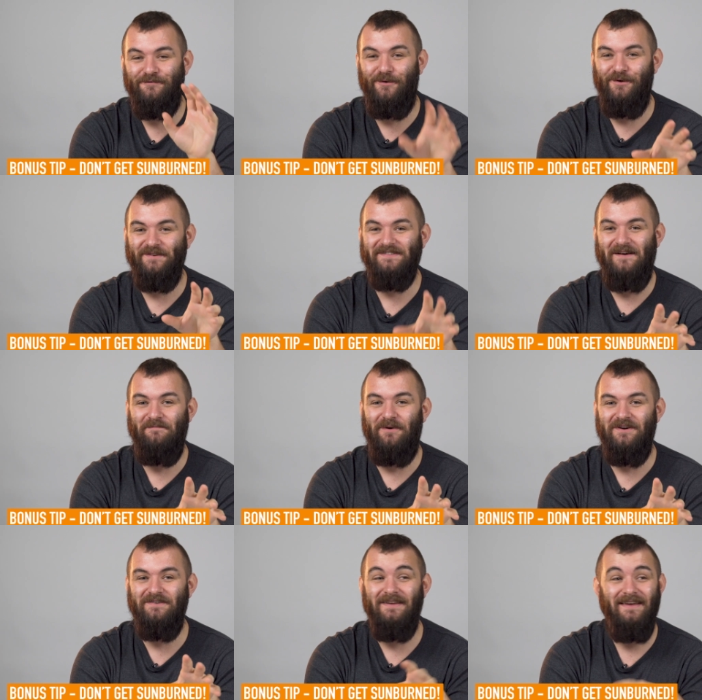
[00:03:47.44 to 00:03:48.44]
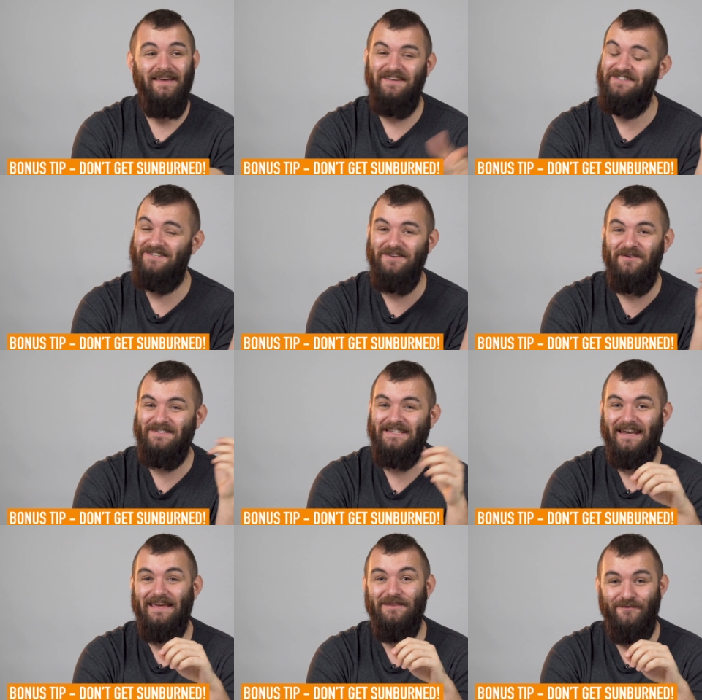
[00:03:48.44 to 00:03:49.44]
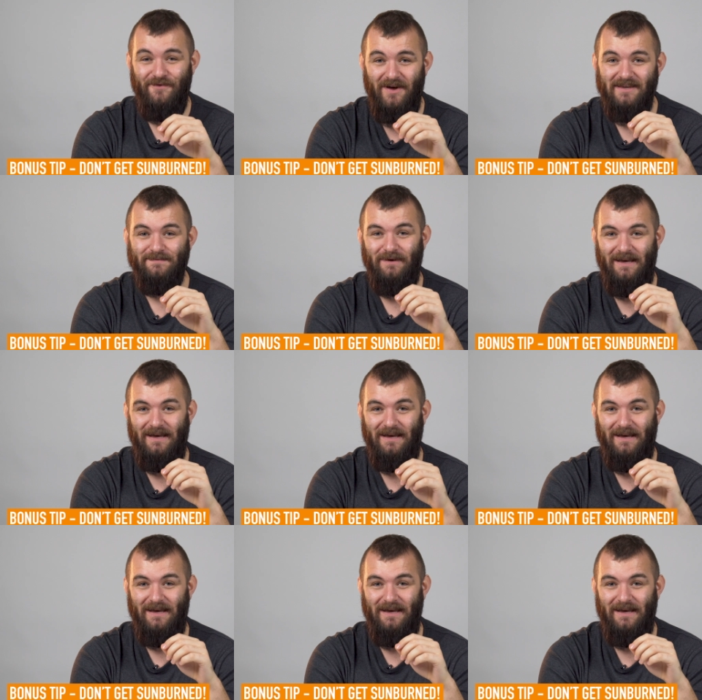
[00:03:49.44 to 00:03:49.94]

for your sunburn is just not to get it in the first